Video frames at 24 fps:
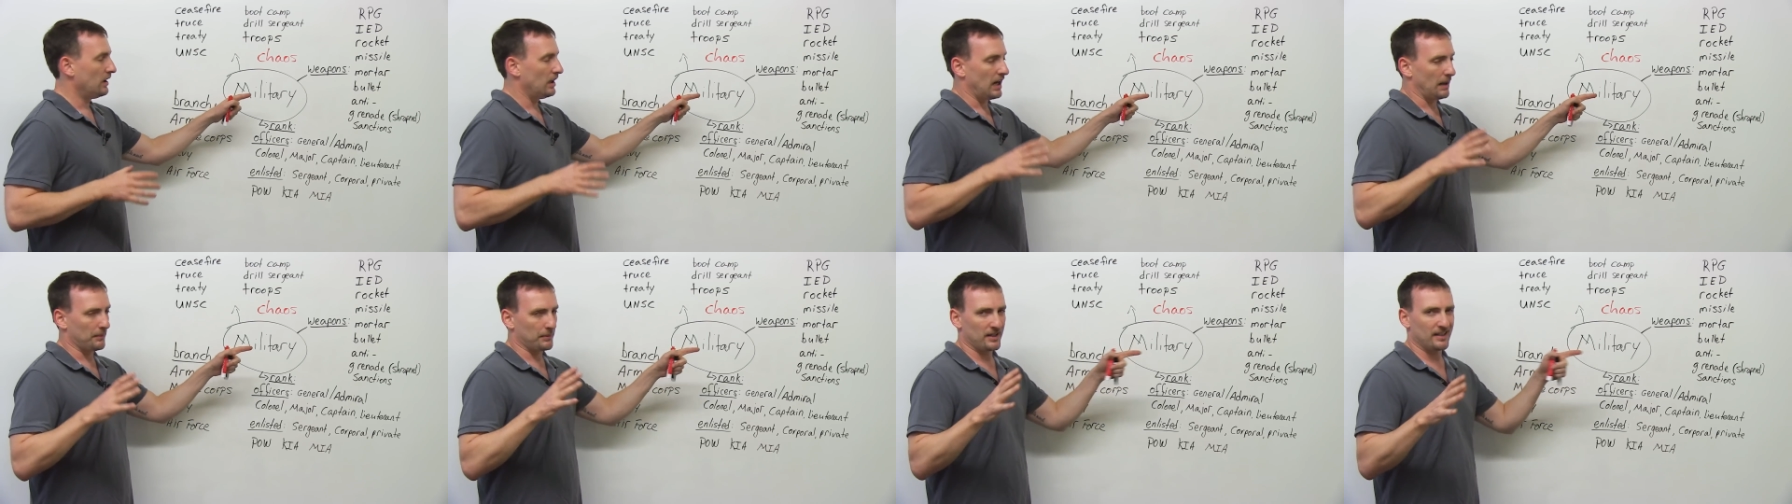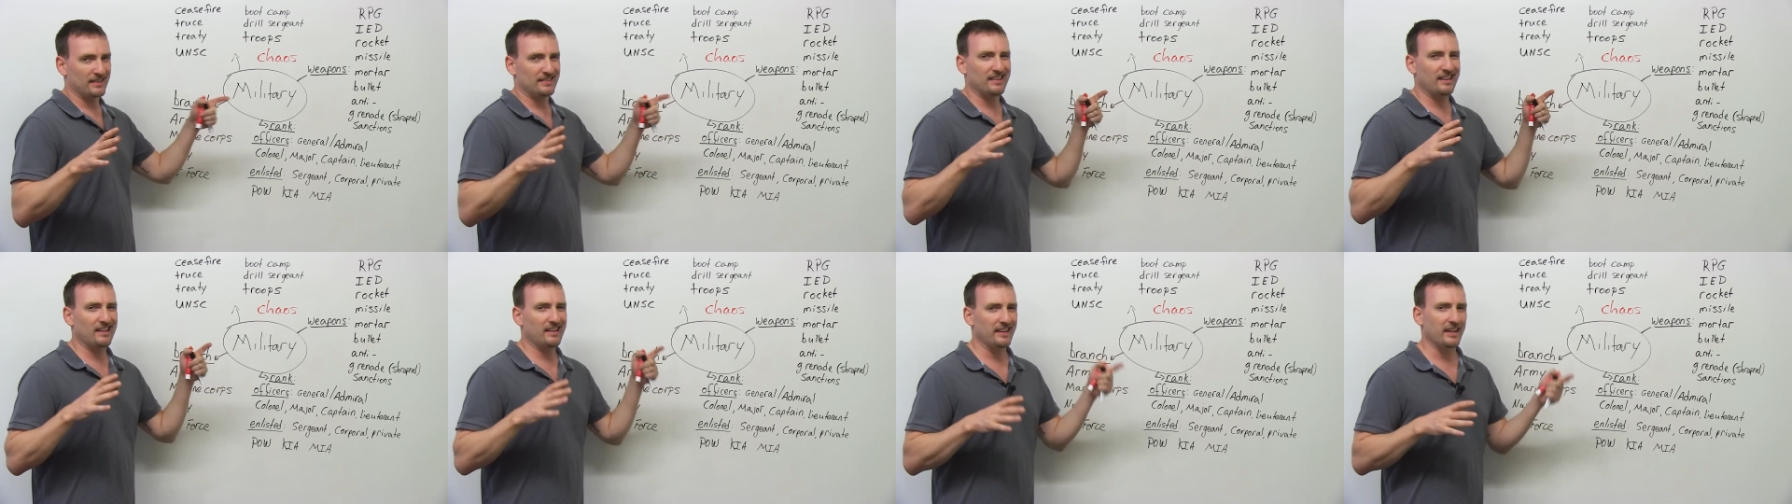I'm going
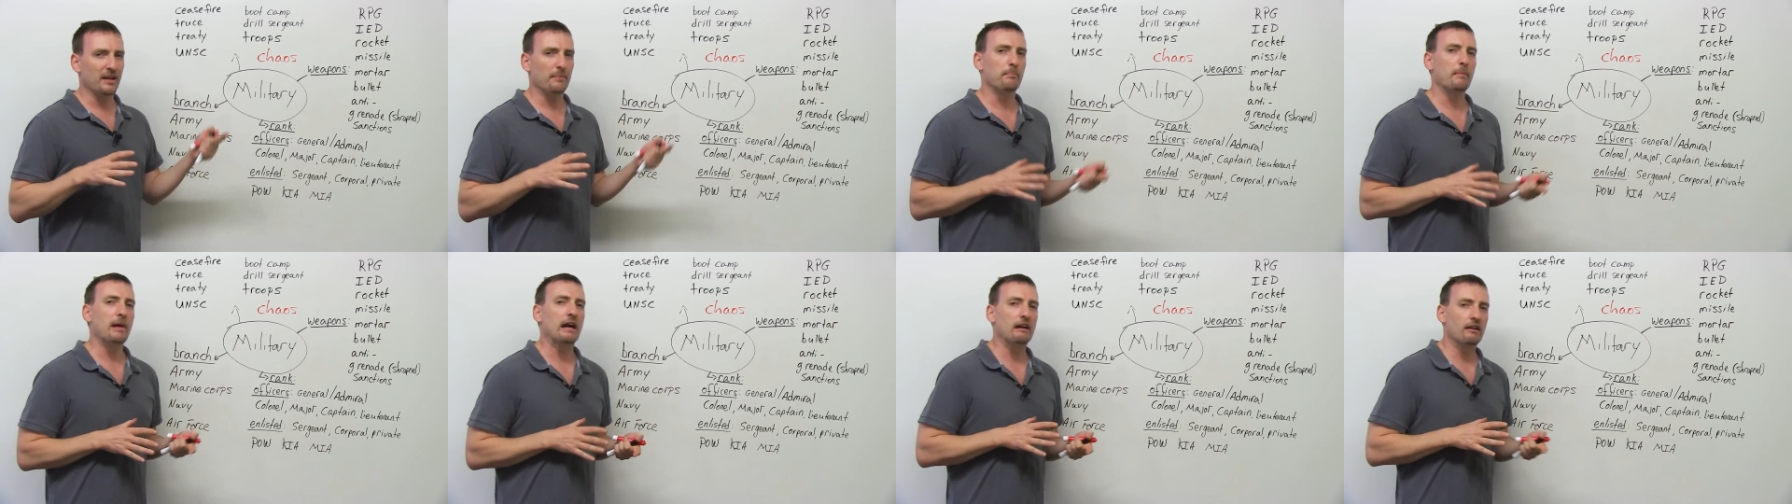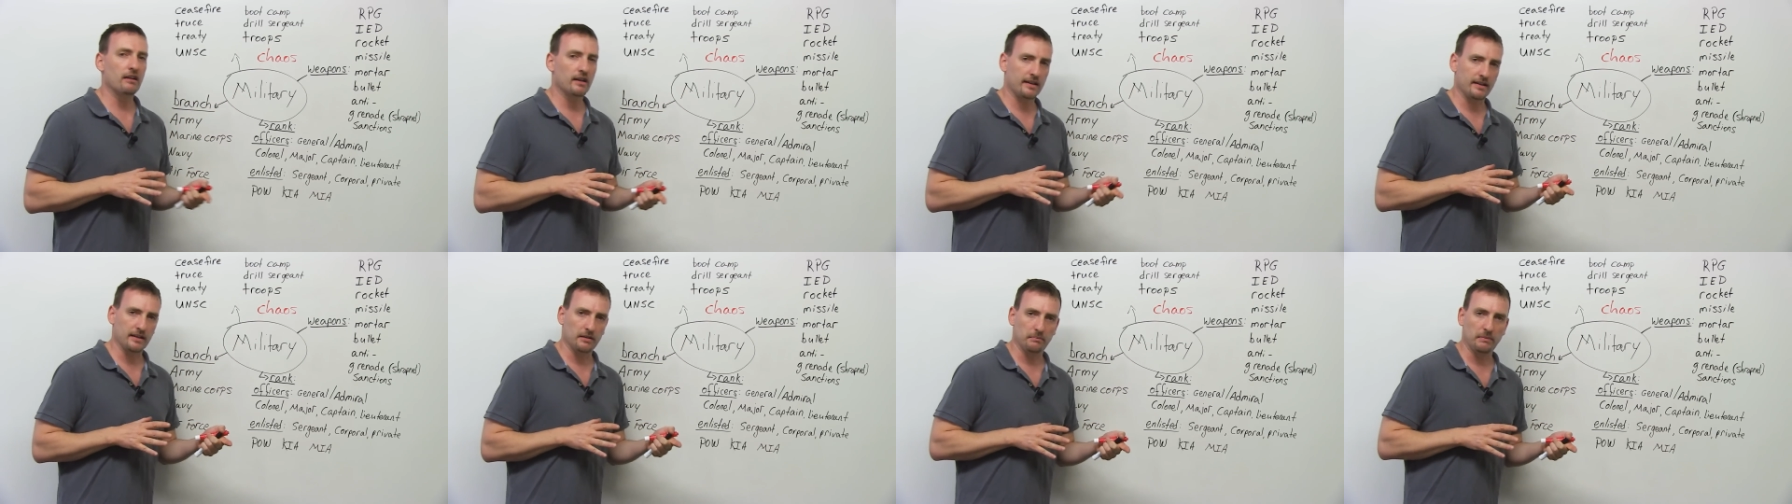to take the
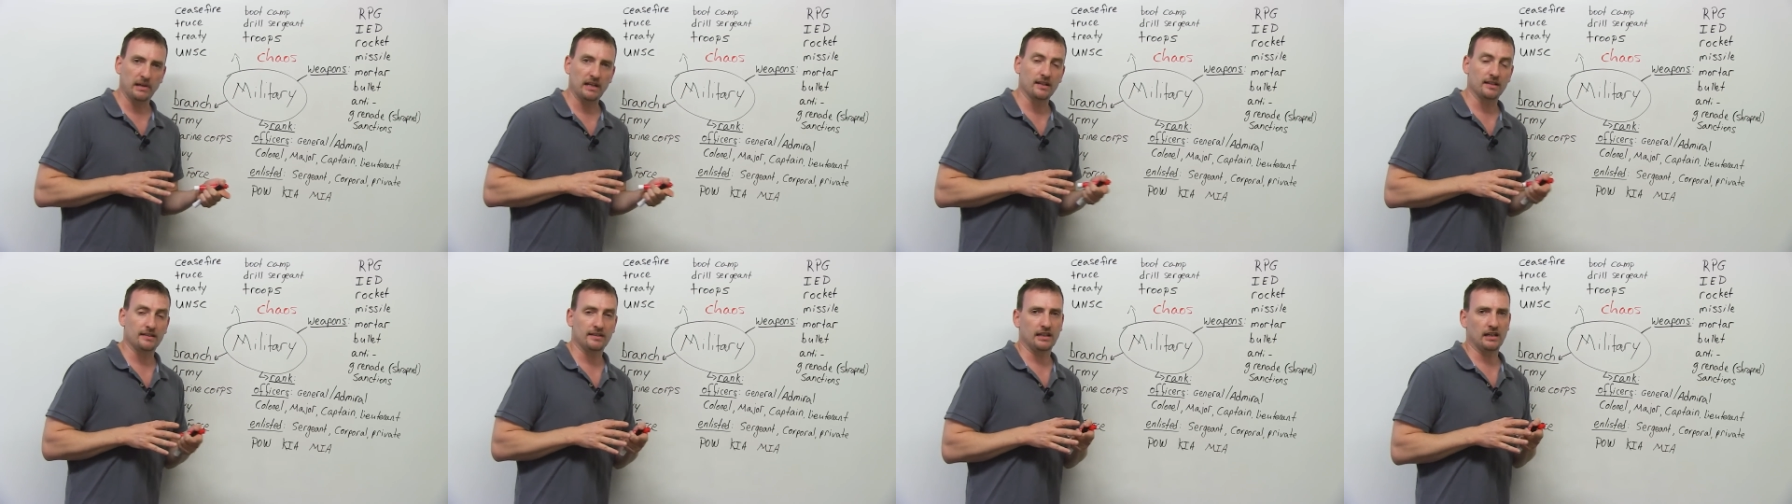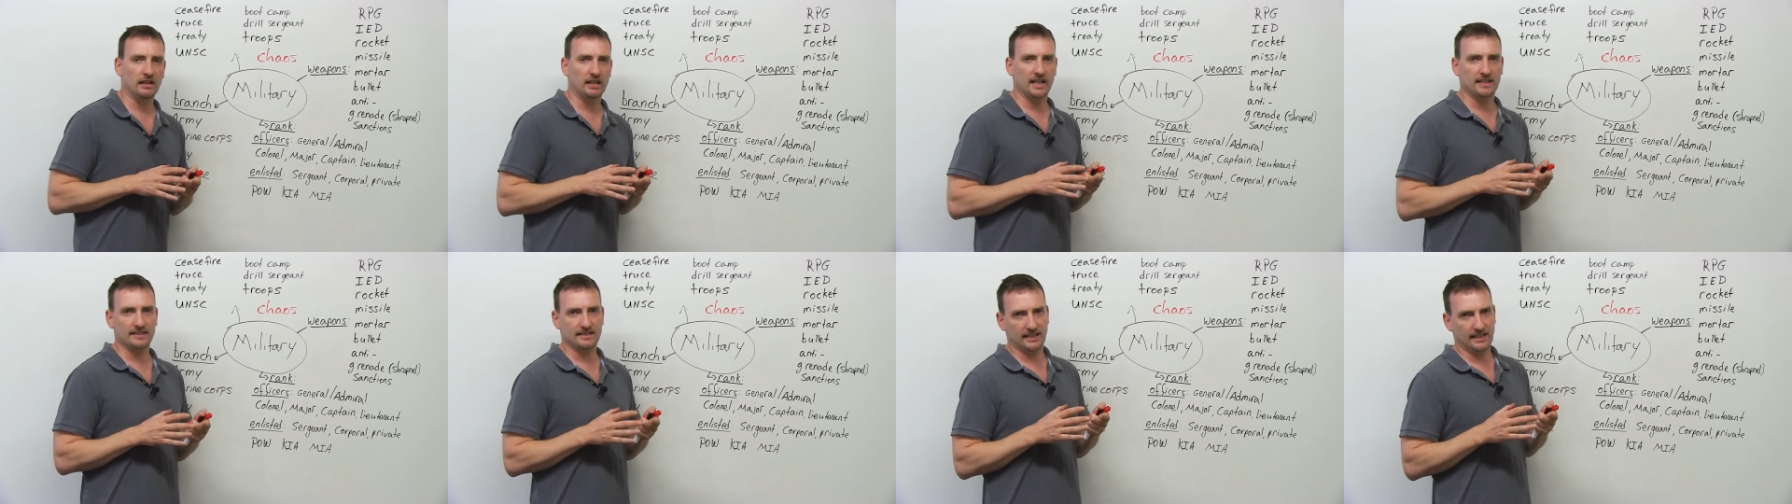American
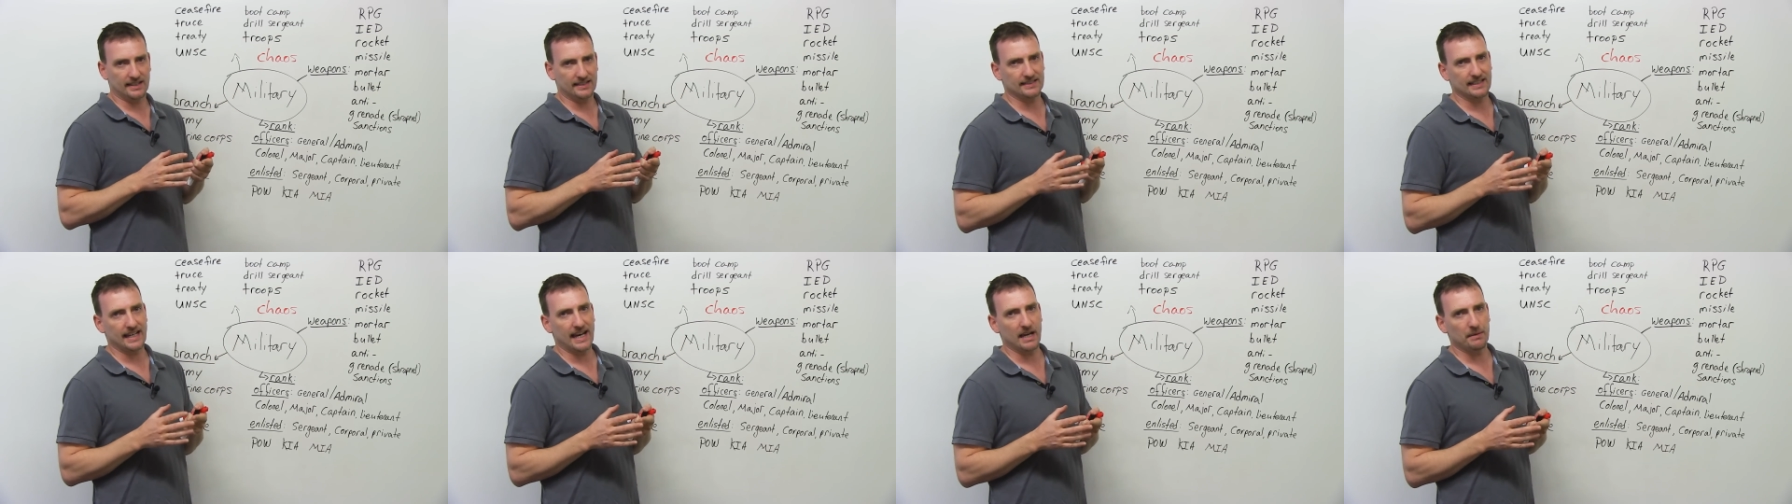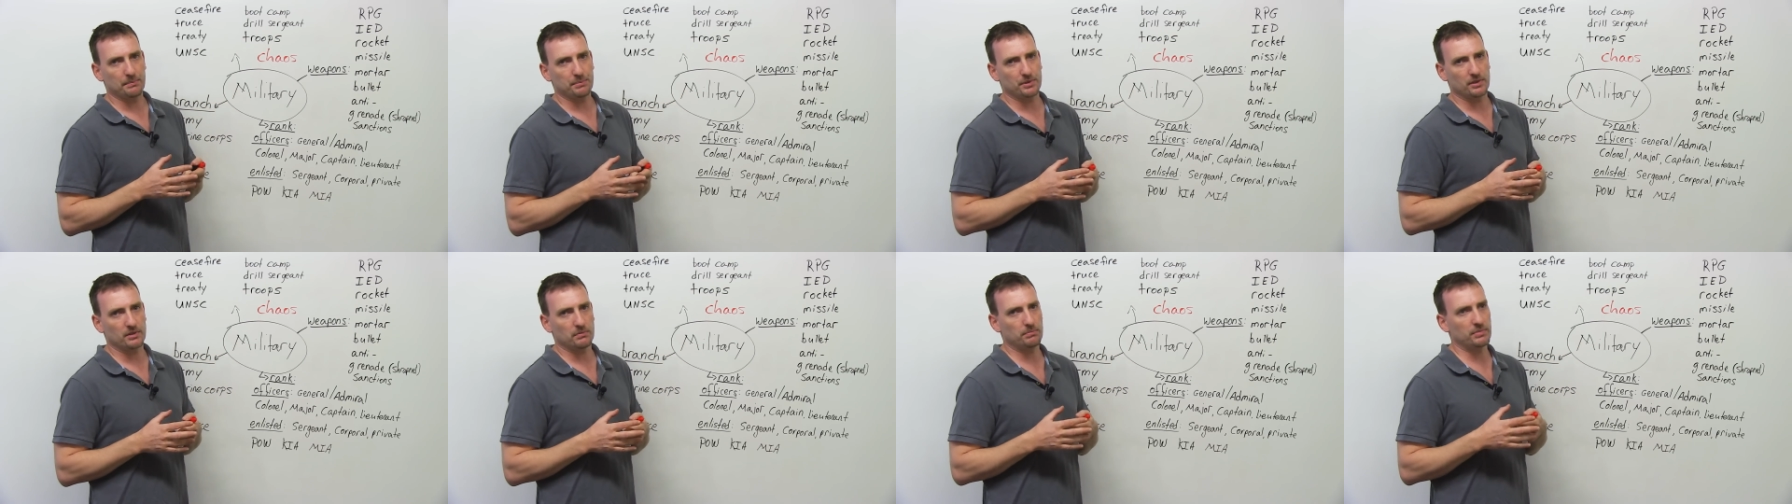military as an
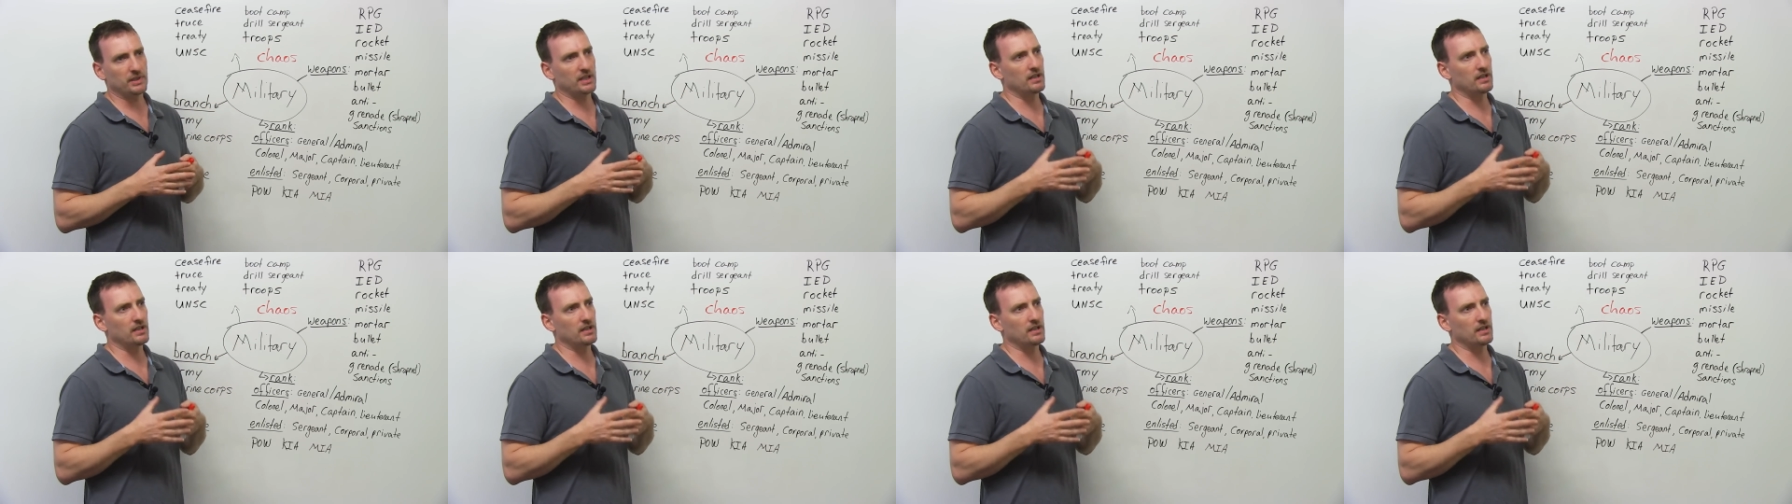example